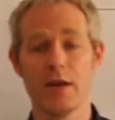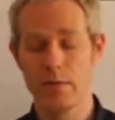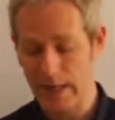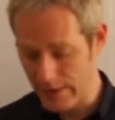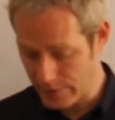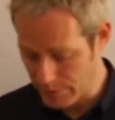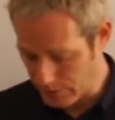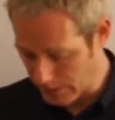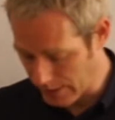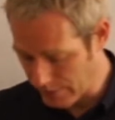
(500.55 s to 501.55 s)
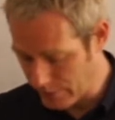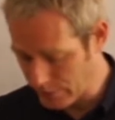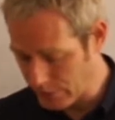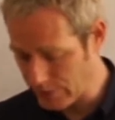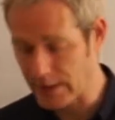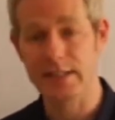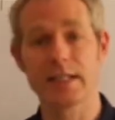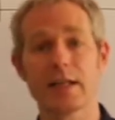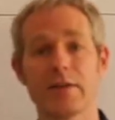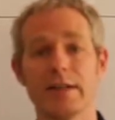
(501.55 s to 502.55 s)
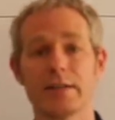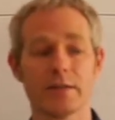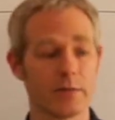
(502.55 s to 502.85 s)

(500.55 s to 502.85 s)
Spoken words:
we have to put our foot on the accelerator.